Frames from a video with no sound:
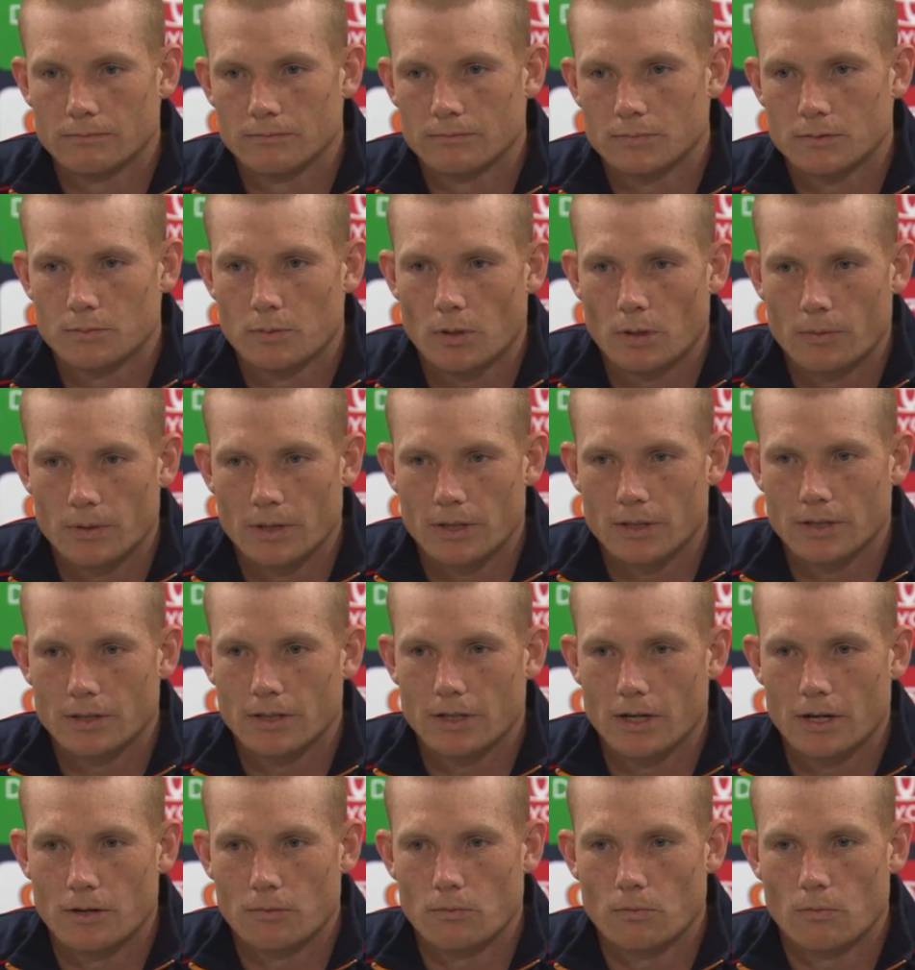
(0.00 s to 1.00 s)
It's probably,
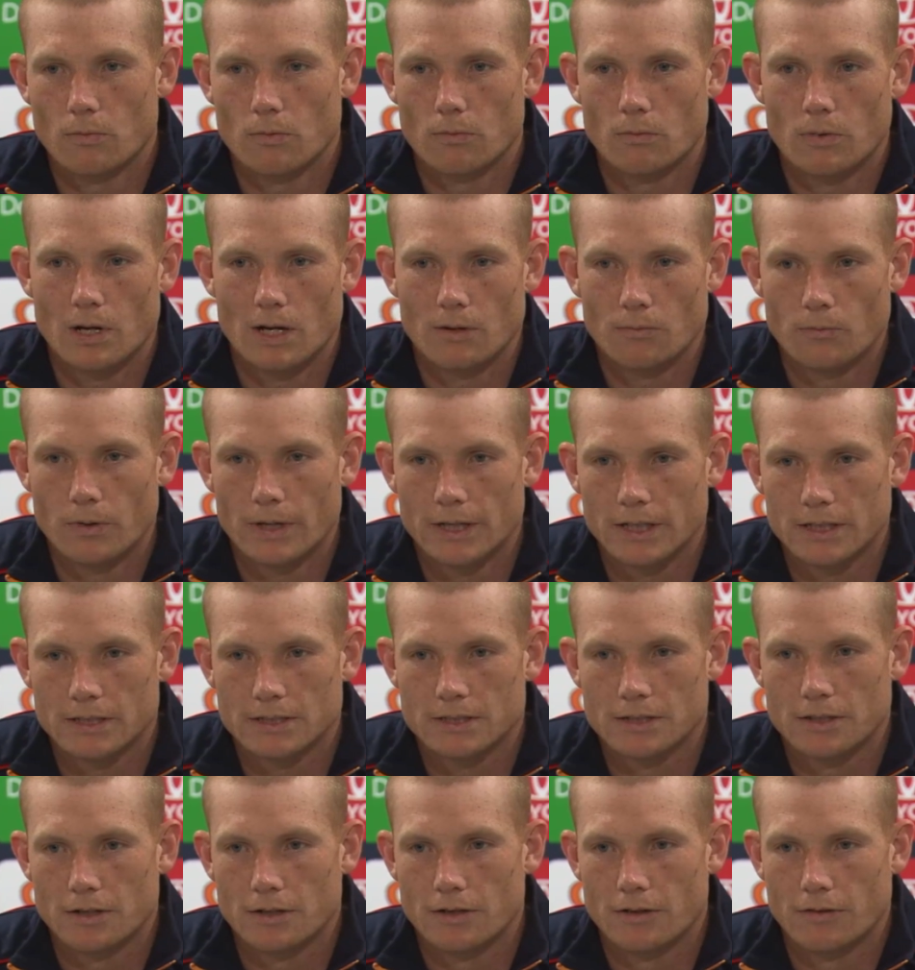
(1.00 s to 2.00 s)
you know, 1 week
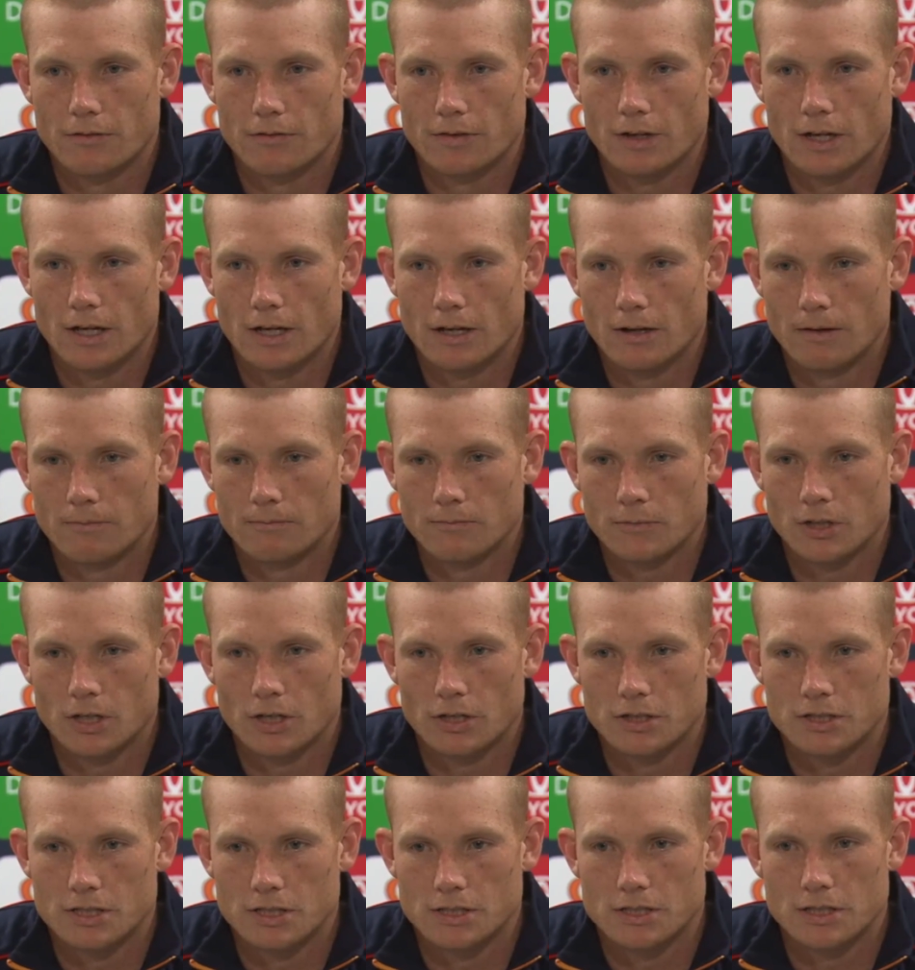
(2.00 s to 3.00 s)
sort of, you
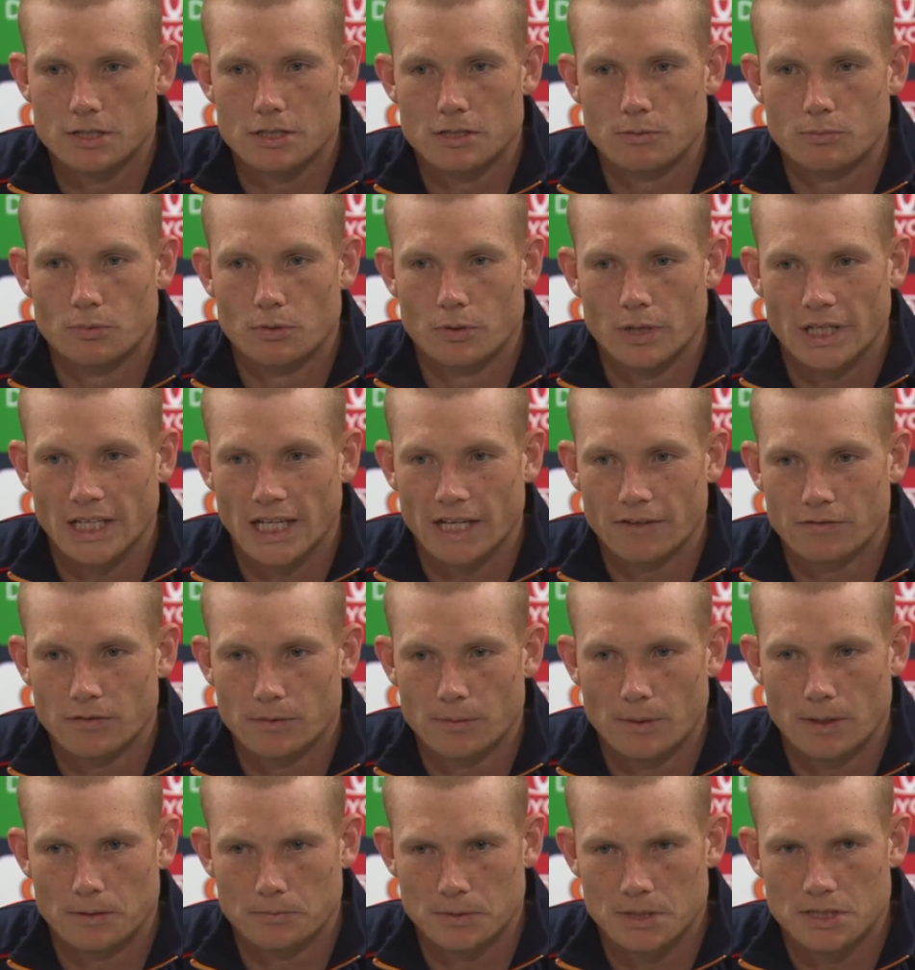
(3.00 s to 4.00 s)
know, it's a disappointing effort,
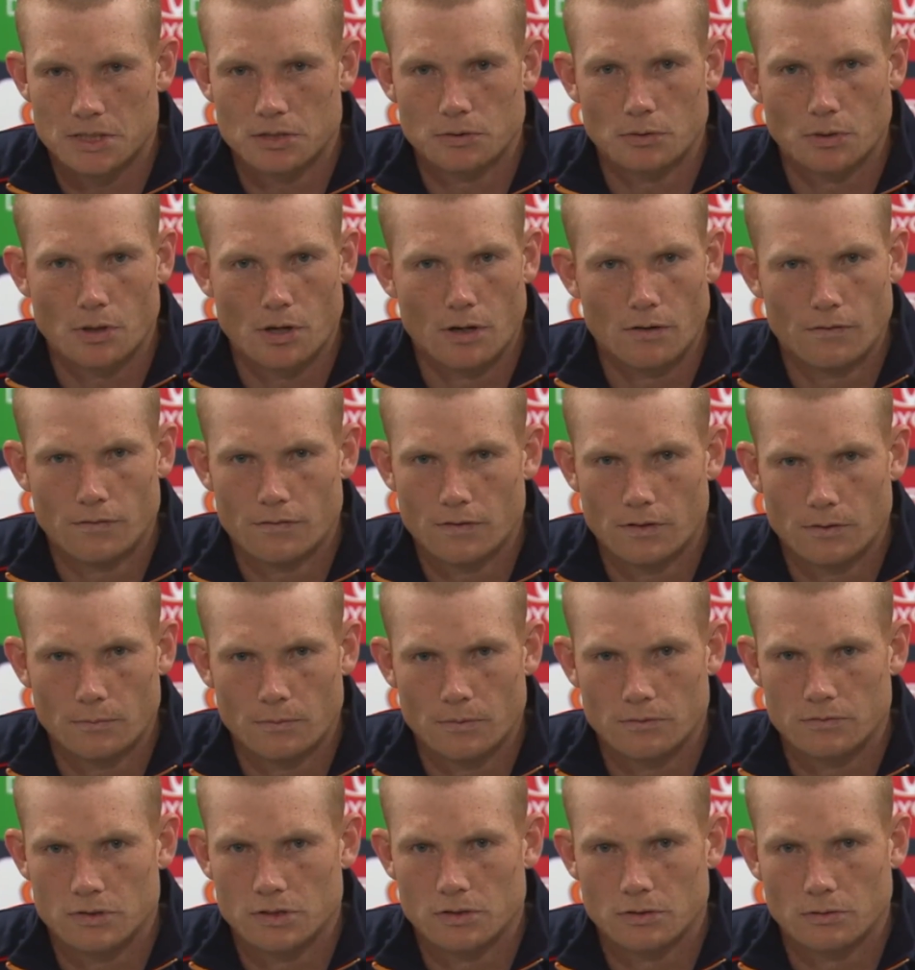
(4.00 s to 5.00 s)
but we're still confident.
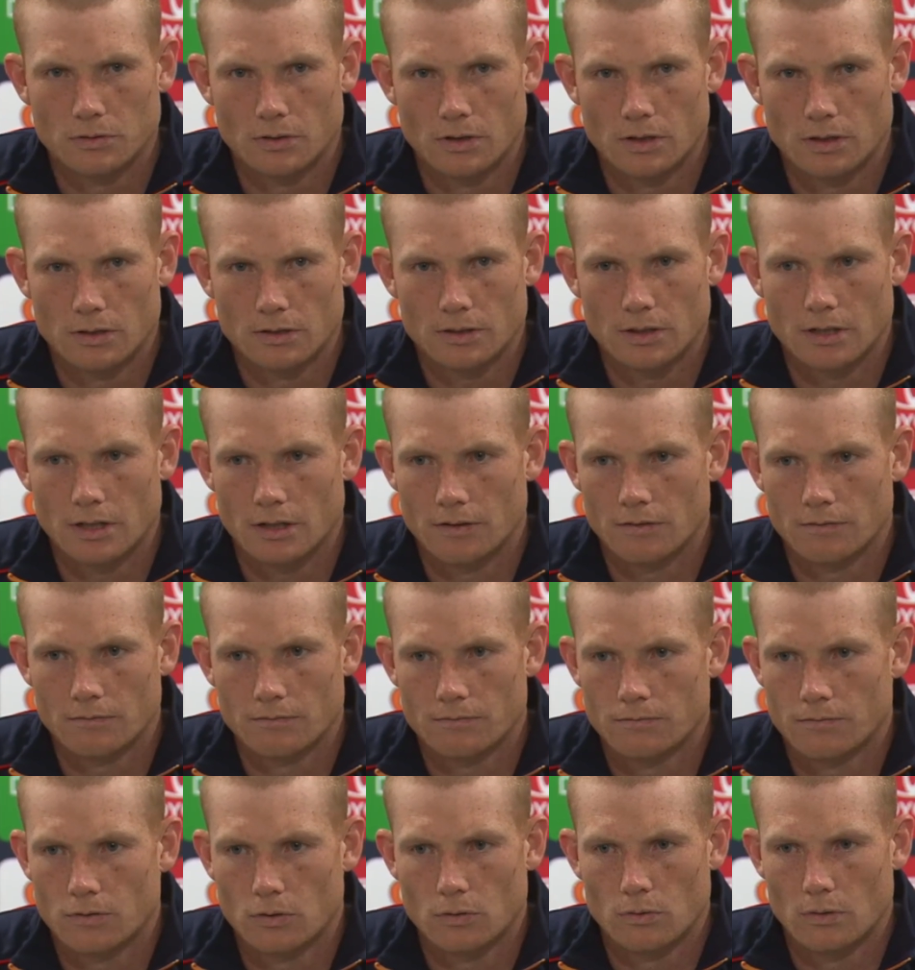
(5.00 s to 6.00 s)
We've still got, you know,
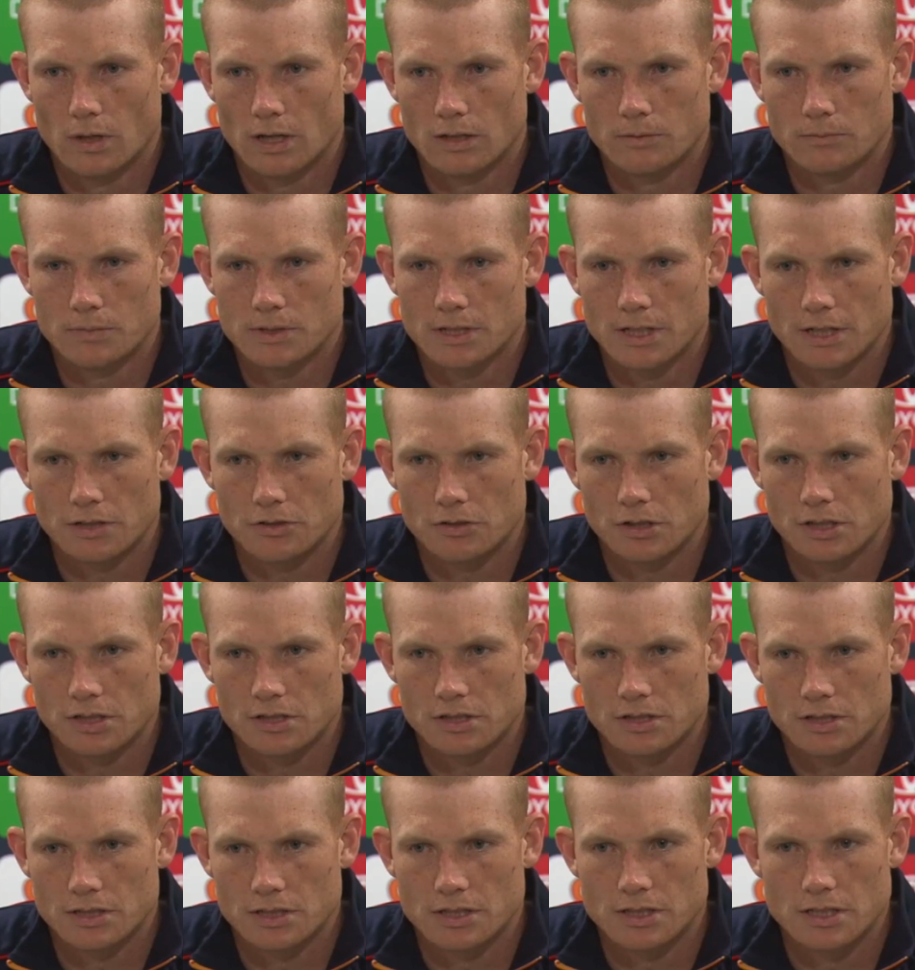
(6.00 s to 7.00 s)
full 100%
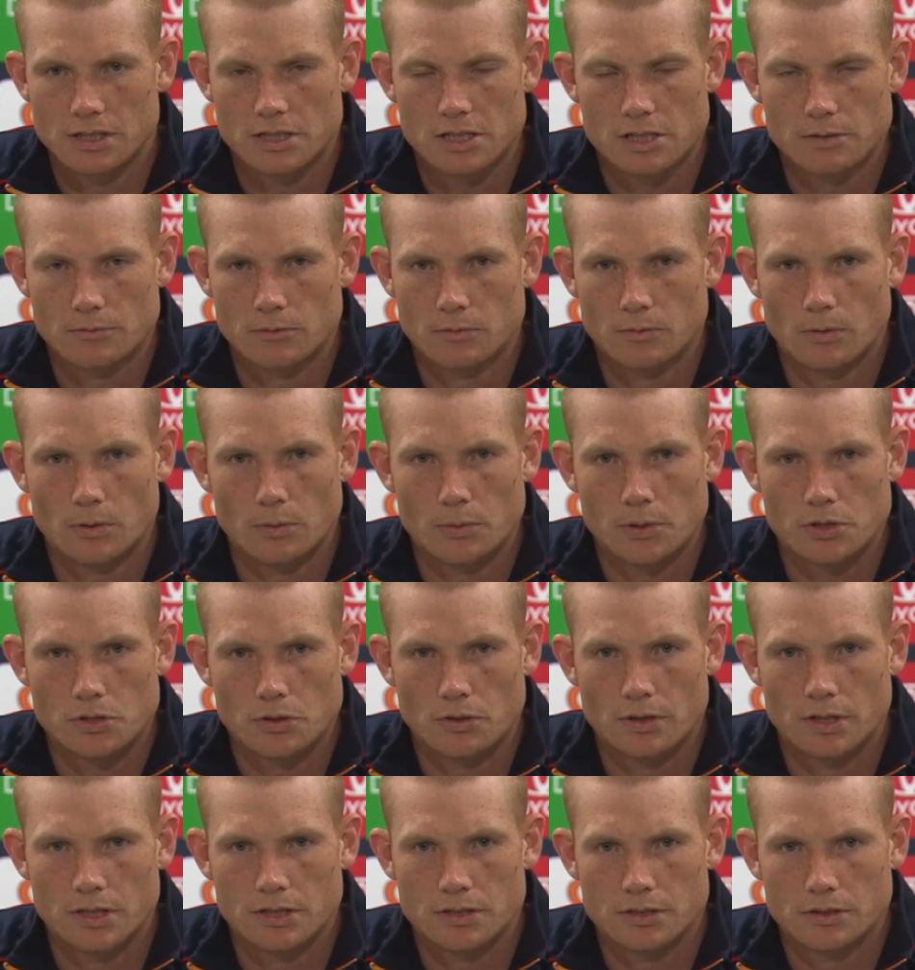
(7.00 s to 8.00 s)
trust in the system and what we're
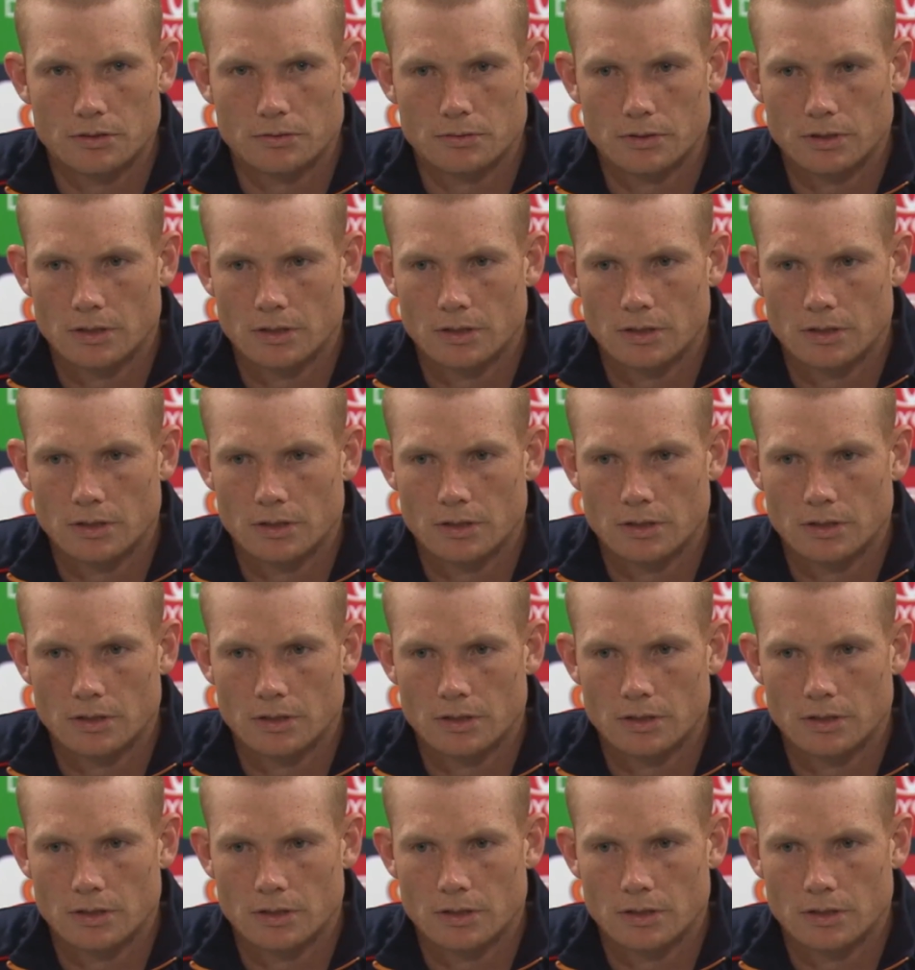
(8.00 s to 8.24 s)
trying to do.